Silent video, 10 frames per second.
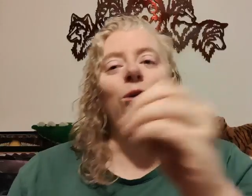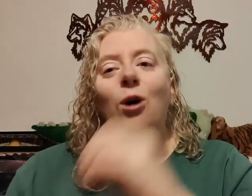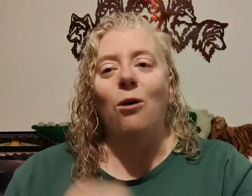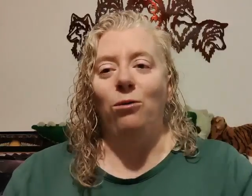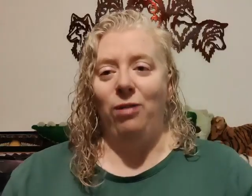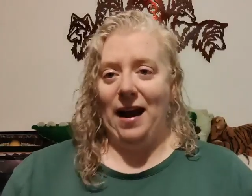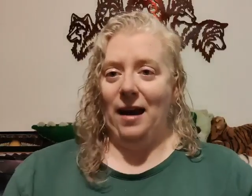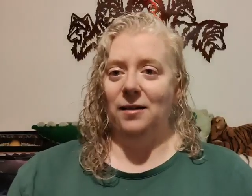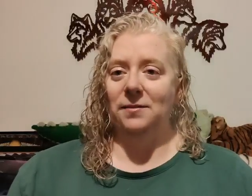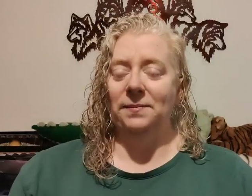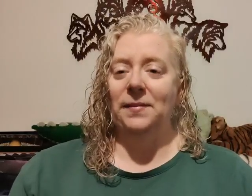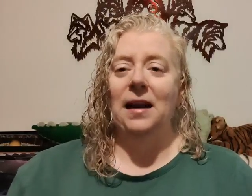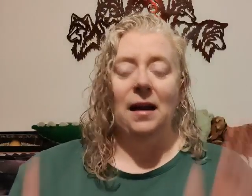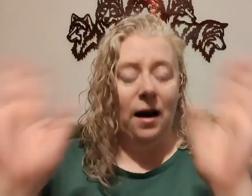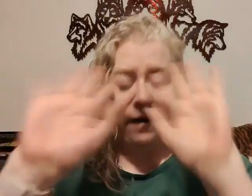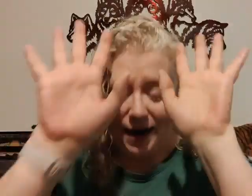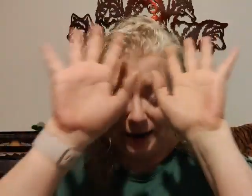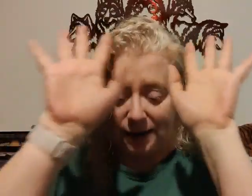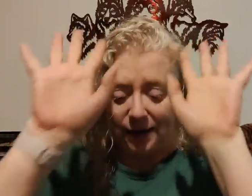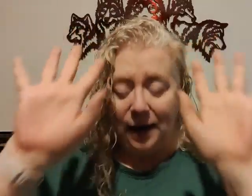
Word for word: Go there. All right.